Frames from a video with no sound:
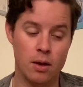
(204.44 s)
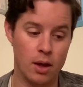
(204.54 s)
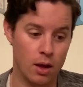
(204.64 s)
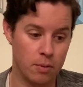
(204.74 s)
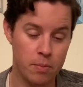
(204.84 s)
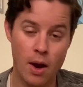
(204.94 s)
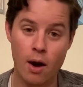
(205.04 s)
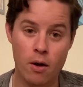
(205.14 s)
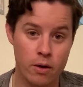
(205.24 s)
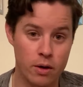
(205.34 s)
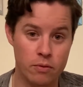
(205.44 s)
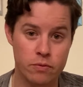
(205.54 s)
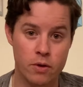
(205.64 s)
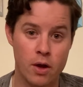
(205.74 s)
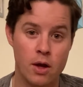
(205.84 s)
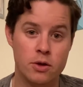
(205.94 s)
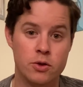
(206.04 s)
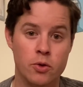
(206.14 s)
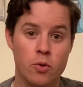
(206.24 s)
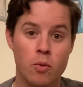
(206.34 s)
imperative
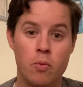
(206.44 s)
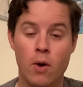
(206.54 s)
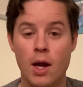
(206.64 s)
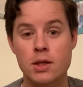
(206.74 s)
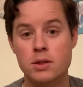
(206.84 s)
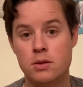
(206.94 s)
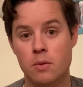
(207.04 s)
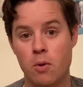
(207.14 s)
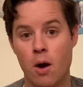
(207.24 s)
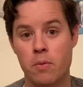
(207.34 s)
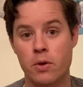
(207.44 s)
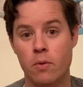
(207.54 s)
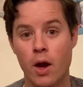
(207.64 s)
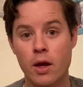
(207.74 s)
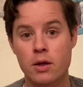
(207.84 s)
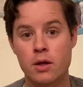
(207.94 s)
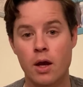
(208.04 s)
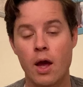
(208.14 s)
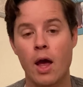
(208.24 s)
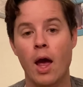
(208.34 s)
to price the property right,
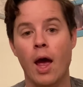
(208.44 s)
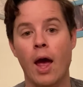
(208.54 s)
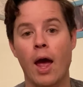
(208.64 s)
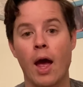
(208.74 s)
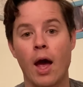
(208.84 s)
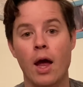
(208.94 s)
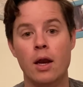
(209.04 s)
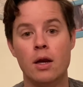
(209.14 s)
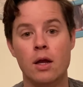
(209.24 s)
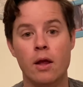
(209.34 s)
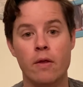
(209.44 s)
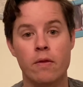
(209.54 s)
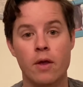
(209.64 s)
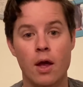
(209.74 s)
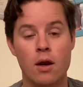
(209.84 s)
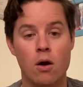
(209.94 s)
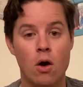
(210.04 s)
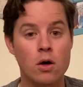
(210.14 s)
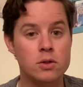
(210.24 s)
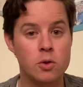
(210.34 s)
and then
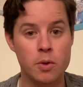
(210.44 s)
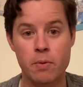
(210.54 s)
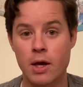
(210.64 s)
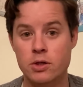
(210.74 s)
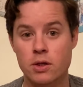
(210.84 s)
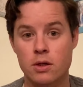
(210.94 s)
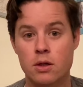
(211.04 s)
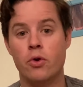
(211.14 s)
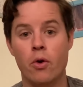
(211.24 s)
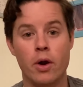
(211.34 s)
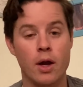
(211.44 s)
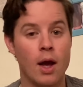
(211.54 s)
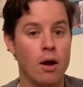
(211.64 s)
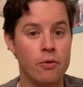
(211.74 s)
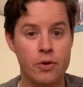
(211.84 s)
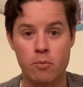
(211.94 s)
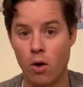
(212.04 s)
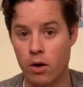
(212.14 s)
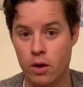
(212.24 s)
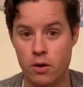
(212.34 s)
also be patient. During a healthy
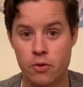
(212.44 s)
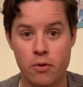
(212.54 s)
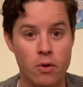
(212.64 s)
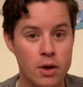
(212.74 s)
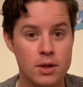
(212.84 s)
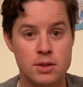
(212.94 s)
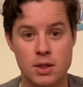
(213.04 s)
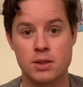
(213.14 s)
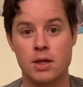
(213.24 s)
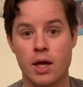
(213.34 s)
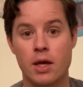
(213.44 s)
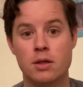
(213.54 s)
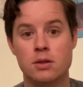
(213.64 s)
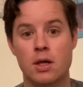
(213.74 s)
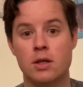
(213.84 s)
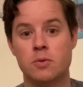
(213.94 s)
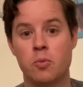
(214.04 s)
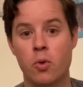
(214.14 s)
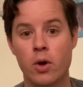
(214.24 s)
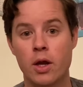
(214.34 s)
market, 30 to 60 days is
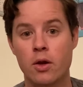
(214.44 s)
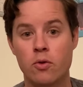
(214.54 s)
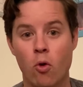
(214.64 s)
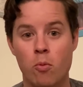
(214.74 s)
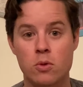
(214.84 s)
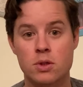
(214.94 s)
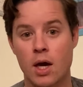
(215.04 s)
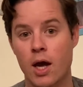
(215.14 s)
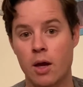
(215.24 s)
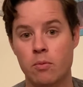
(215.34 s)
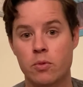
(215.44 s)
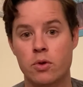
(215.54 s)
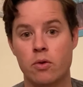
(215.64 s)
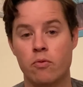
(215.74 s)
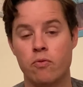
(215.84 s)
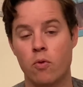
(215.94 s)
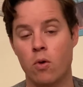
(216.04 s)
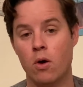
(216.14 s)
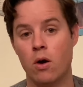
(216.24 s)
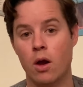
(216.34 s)
pretty normal times
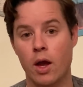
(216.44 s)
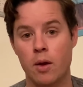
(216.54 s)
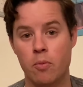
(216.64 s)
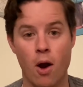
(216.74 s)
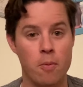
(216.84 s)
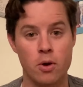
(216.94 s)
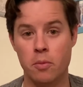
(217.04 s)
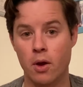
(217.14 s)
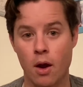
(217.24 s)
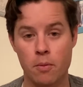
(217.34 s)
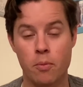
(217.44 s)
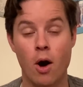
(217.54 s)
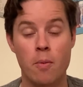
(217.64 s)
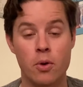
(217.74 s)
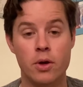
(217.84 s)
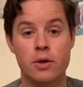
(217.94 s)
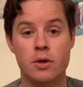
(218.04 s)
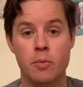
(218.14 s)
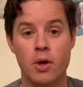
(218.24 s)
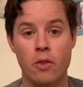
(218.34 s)
for a property
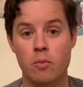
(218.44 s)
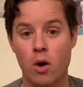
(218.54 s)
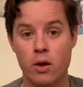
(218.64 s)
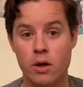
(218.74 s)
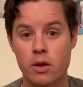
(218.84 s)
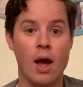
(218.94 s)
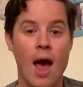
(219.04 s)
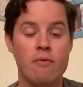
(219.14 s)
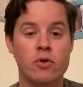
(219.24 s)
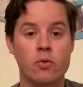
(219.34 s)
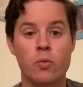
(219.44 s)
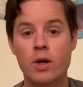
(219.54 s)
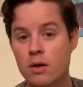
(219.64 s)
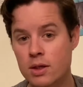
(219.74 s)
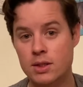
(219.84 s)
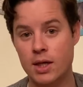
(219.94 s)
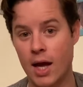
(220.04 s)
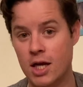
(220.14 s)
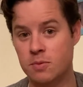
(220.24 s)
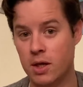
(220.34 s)
to be on the market. Having realistic
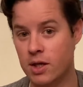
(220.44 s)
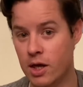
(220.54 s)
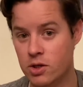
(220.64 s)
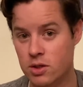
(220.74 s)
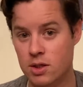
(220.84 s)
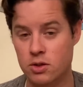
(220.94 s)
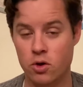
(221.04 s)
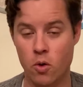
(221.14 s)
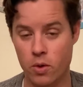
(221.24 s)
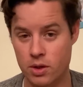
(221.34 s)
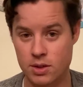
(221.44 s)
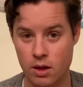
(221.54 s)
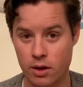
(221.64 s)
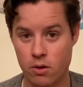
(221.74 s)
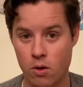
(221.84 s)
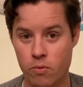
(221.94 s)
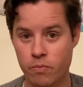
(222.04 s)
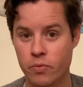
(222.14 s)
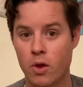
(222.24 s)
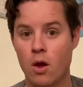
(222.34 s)
expectations as you go into selling your
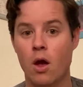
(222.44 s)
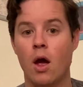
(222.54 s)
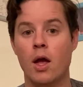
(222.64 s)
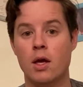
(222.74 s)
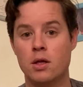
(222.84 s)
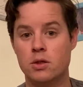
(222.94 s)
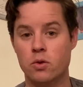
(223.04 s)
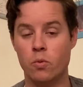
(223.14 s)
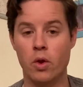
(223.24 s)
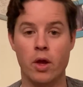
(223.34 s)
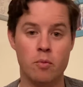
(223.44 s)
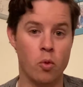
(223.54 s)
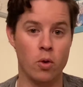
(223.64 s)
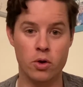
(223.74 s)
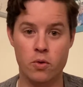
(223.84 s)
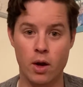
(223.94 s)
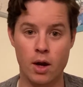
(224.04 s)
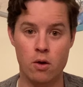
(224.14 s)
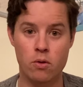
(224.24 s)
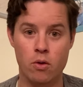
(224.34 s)
home is really important right
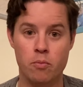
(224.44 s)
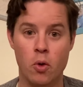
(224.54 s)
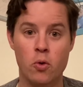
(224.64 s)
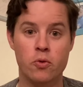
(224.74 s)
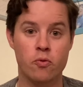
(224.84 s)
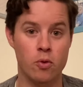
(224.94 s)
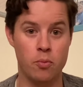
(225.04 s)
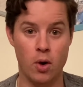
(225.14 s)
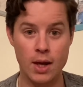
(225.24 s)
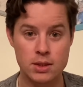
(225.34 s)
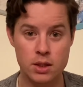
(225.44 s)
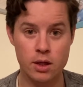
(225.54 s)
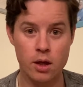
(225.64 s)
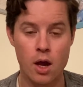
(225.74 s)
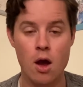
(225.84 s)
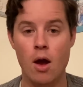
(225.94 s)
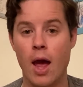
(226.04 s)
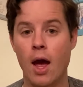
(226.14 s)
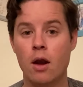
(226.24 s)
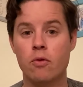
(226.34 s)
now, both for pricing
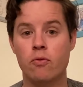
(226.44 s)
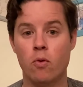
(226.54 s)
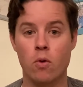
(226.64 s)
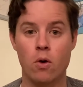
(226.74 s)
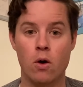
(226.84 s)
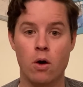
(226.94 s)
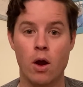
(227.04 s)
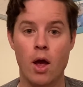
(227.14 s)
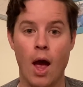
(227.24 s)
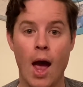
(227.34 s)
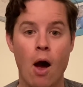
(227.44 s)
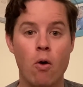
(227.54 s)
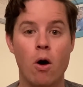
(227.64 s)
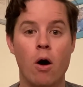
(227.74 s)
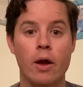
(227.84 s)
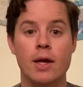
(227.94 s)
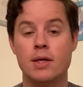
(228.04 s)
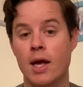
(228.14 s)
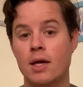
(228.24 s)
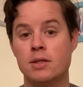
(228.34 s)
and for how long it
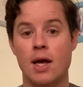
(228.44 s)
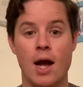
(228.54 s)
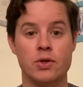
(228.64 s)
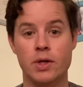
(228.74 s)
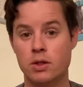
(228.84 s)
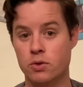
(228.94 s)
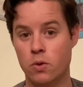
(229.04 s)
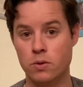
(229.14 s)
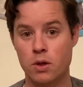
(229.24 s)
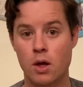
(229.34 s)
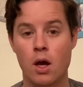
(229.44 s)
takes to actually get sold,